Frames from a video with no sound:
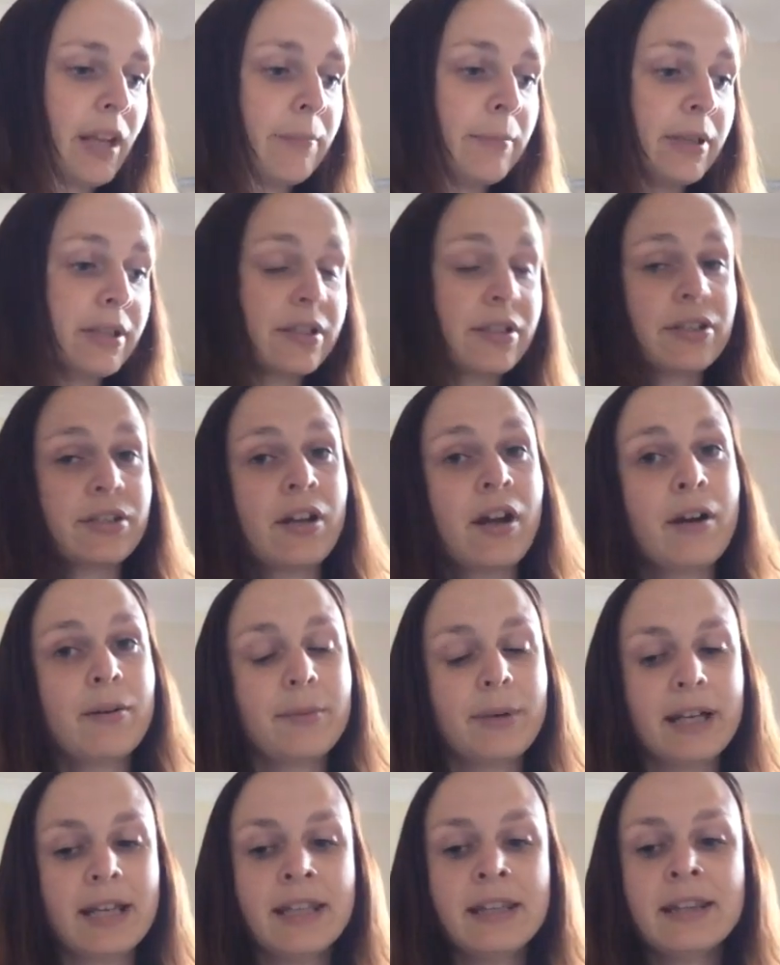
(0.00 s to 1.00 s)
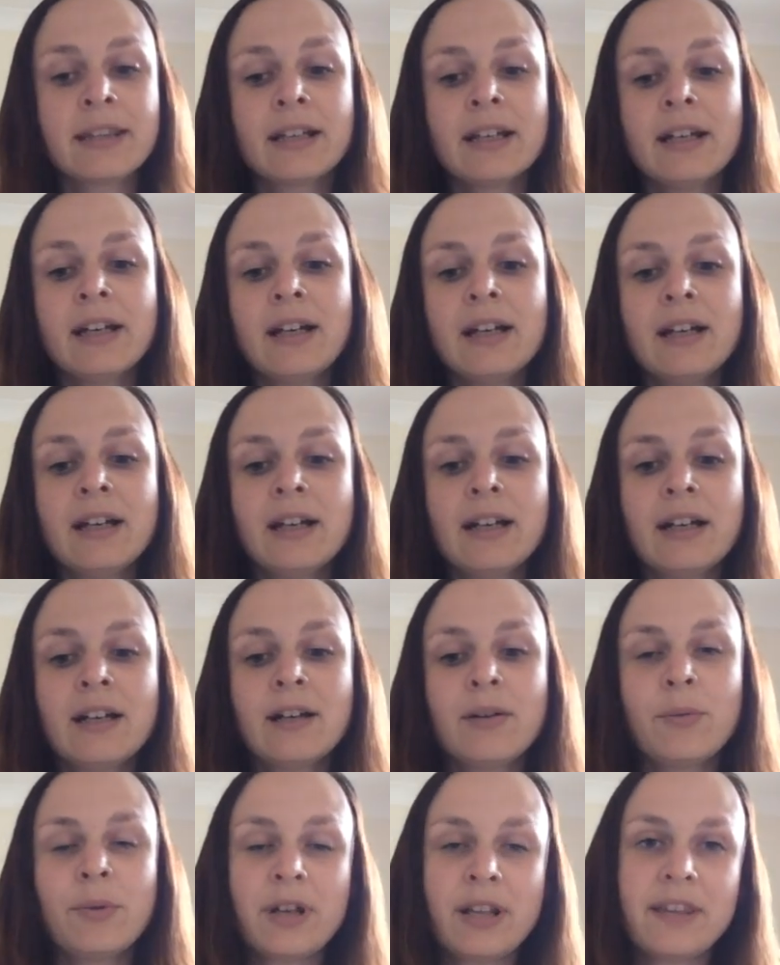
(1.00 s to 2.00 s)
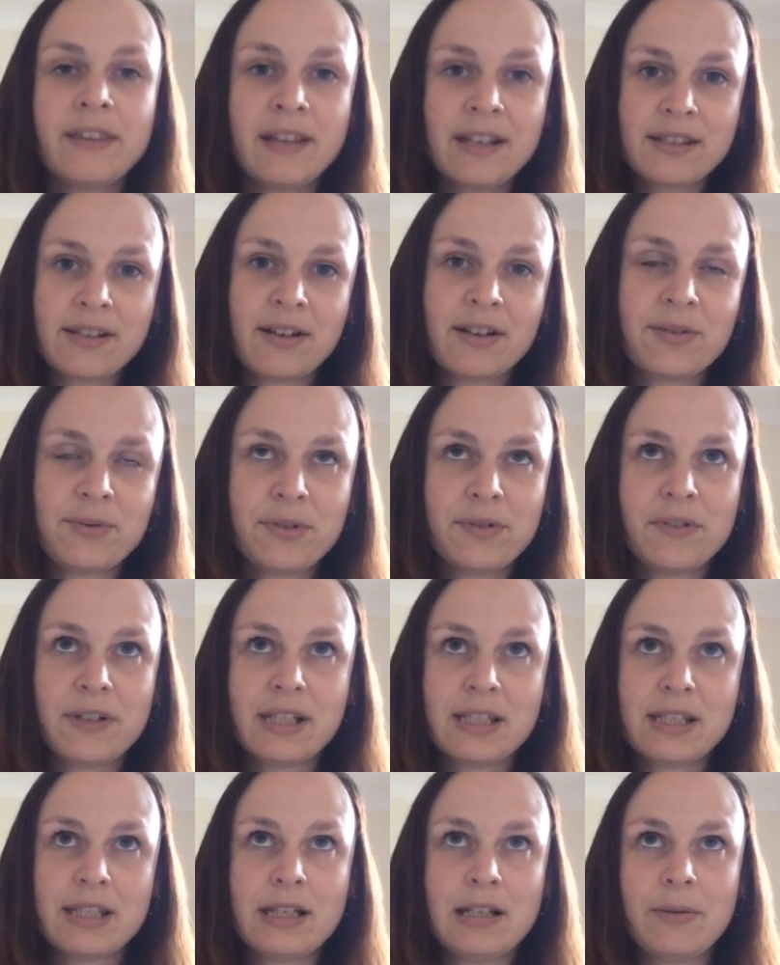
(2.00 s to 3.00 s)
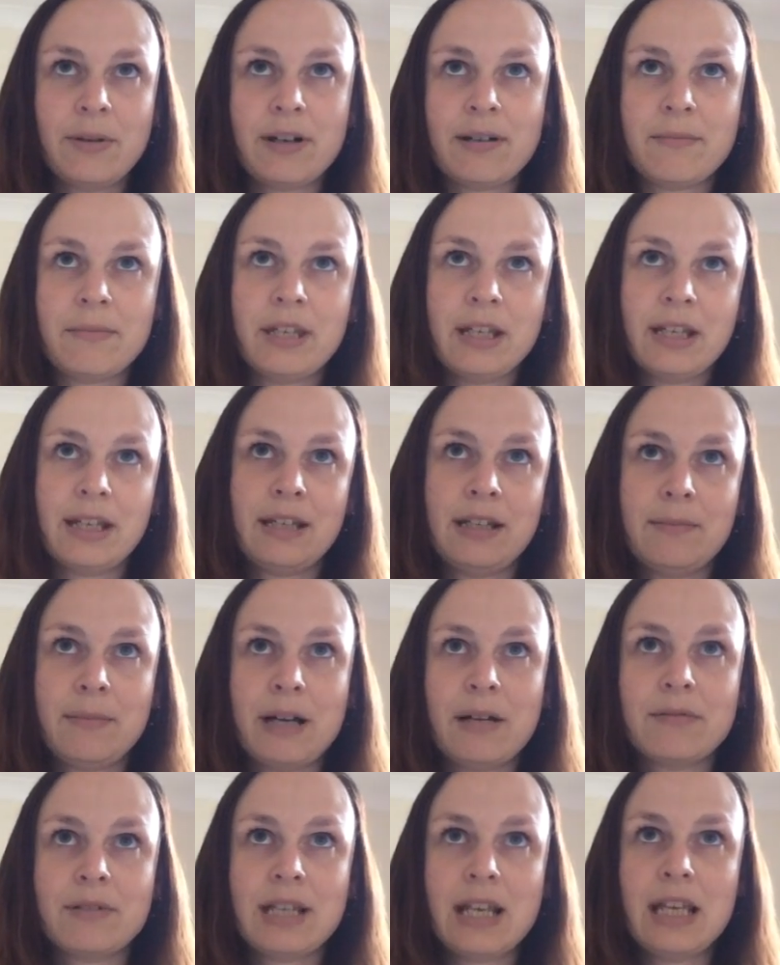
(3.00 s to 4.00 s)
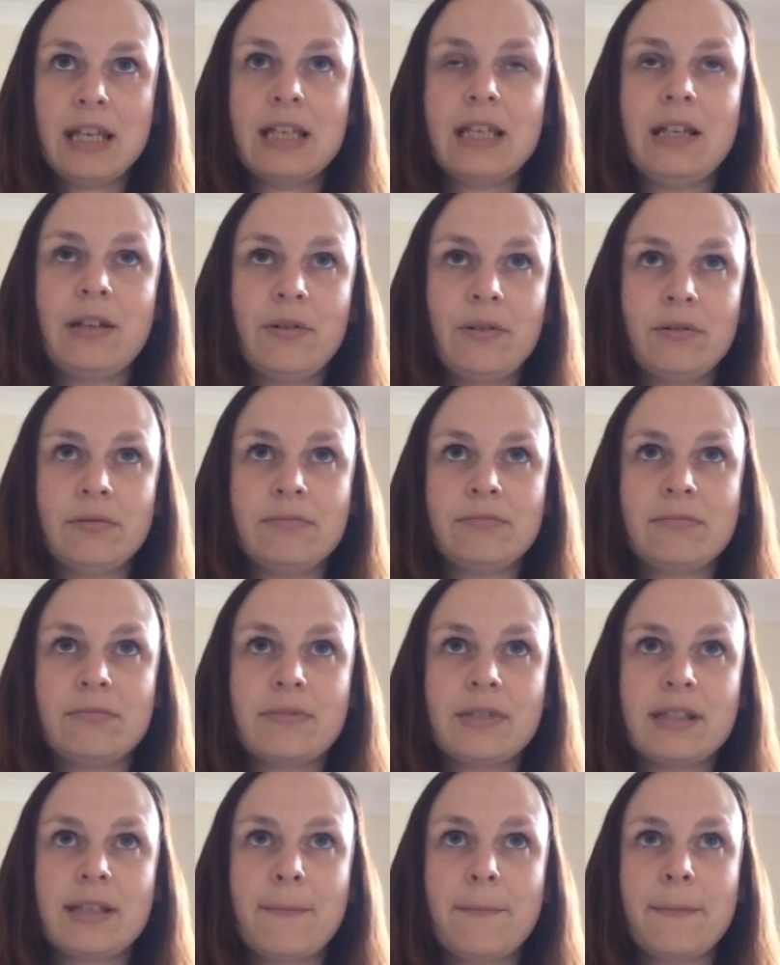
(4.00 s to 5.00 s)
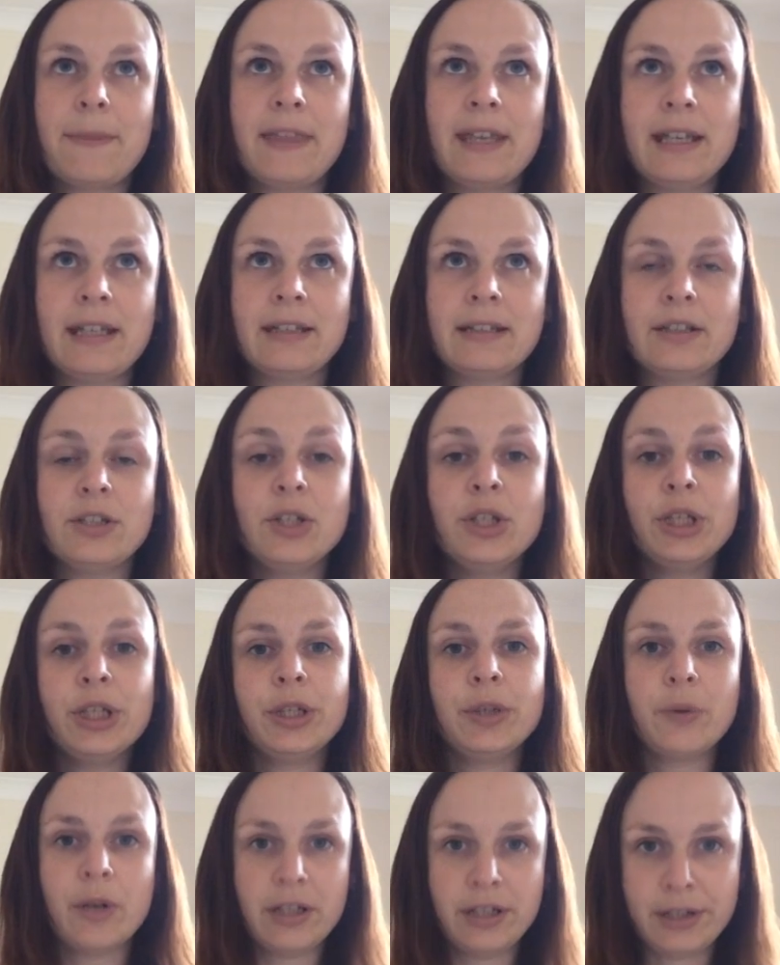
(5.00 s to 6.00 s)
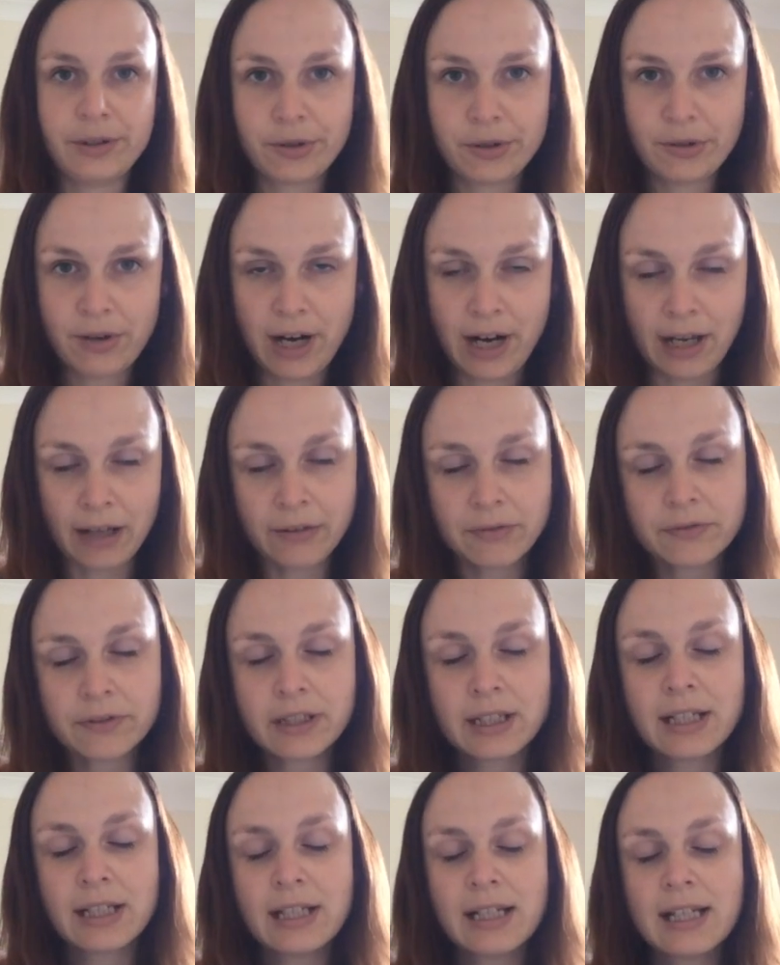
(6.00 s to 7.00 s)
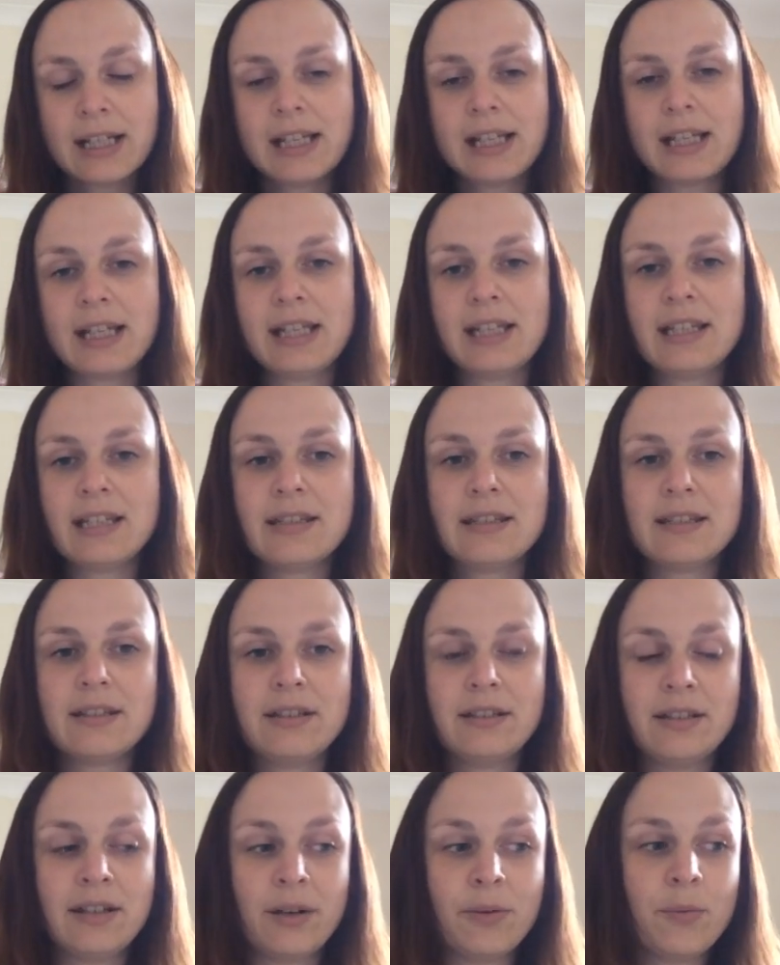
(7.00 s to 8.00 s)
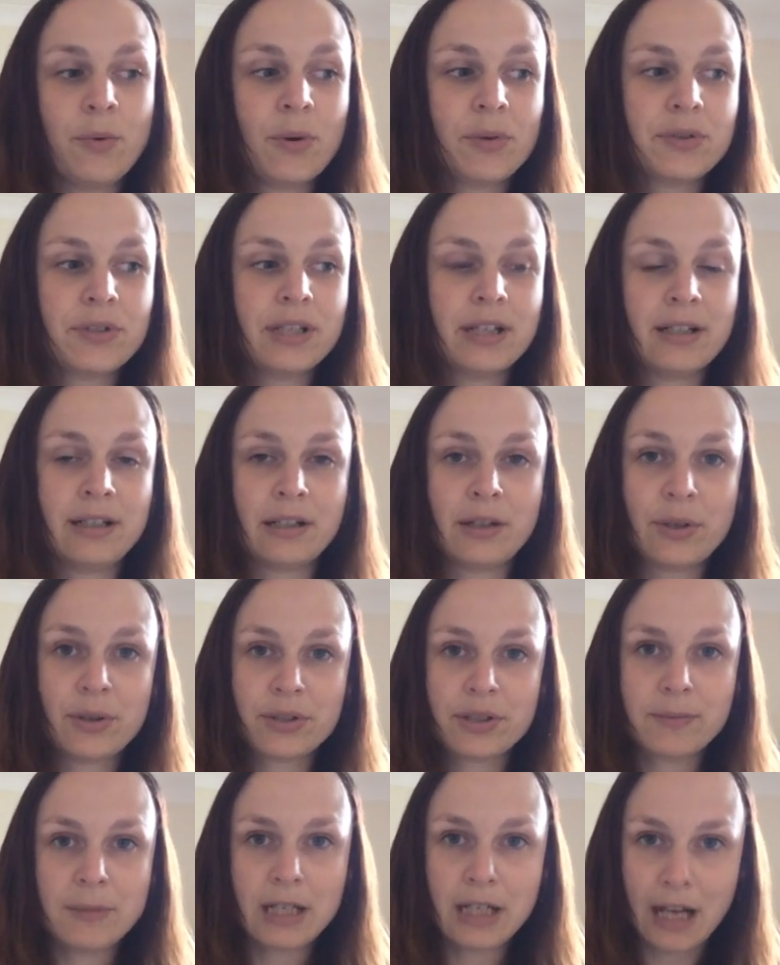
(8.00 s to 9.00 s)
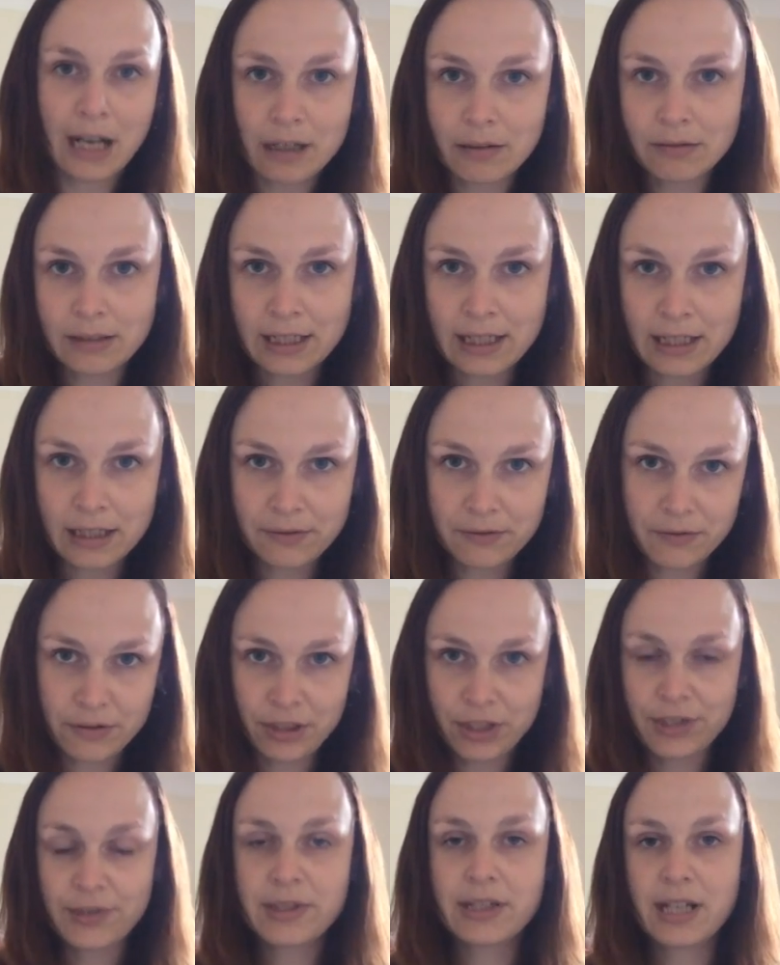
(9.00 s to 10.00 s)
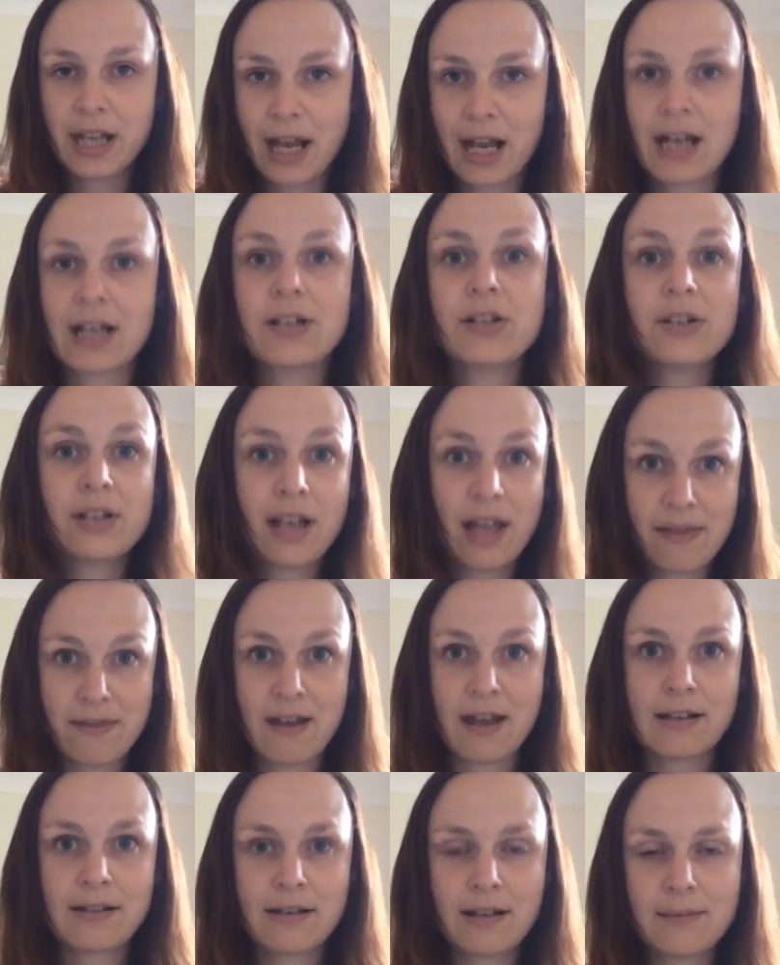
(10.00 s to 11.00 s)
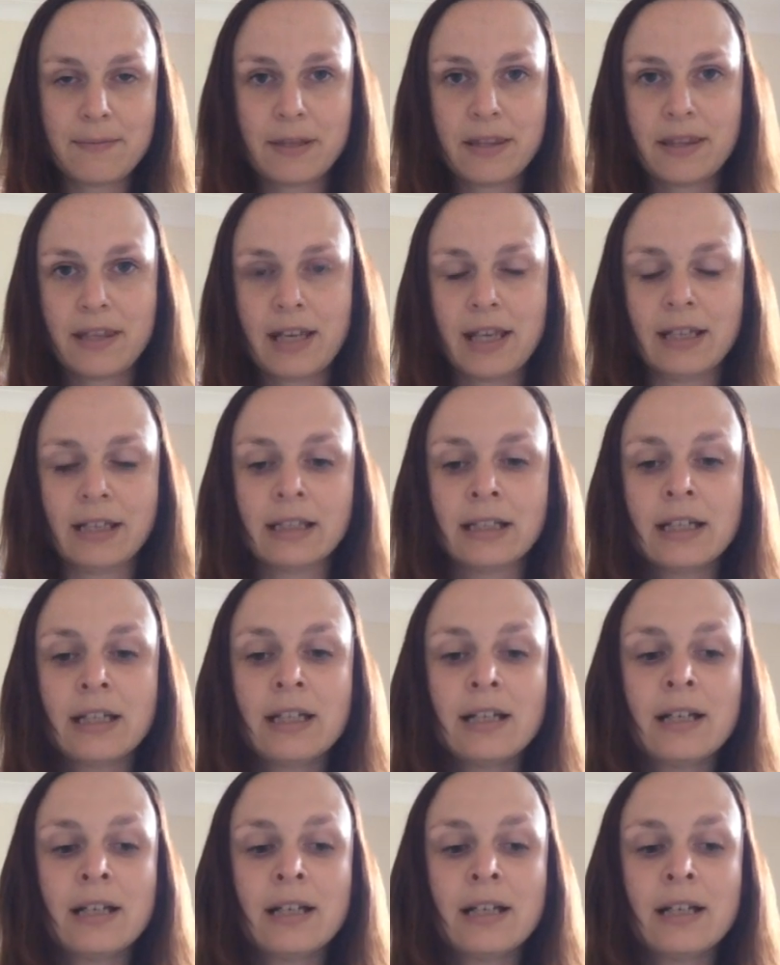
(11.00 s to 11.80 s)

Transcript: But to start with, one of the things I sort of consider when I'm thinking about taking on something new, a new craft, is, you know, what's it going to cost me in outlay for new stash and that type of thing.